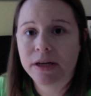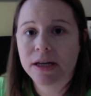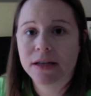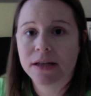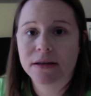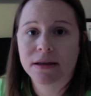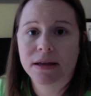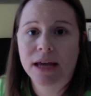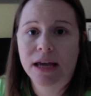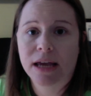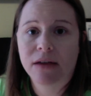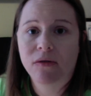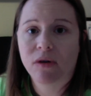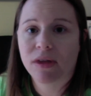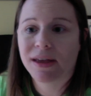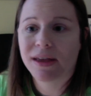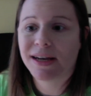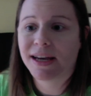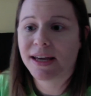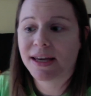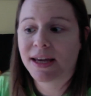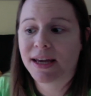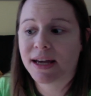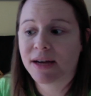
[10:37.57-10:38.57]
and they really
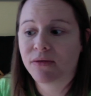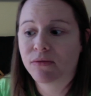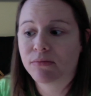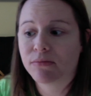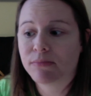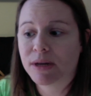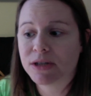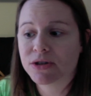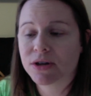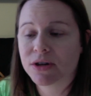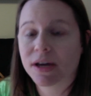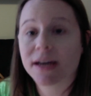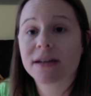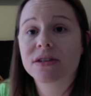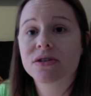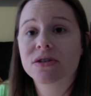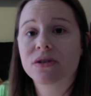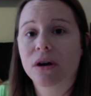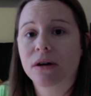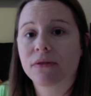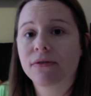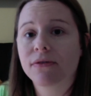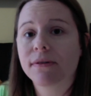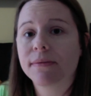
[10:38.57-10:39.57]
didn't get much
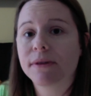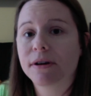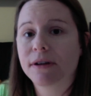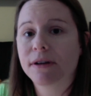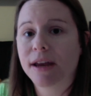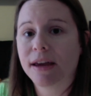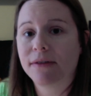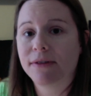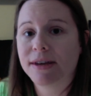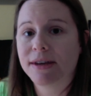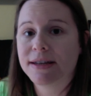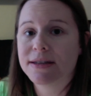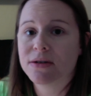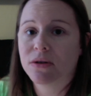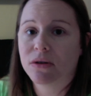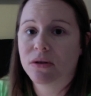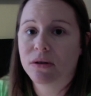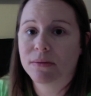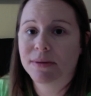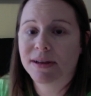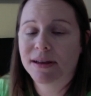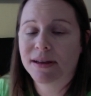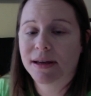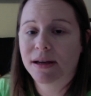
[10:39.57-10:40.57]
kickstart from their Navy until a little
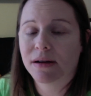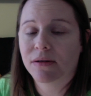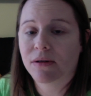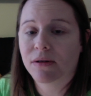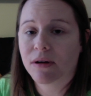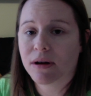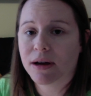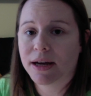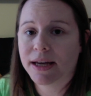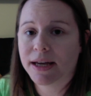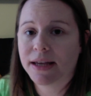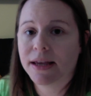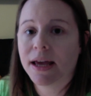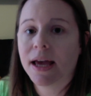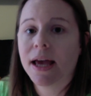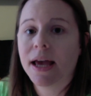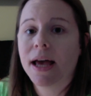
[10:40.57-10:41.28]
bit later on.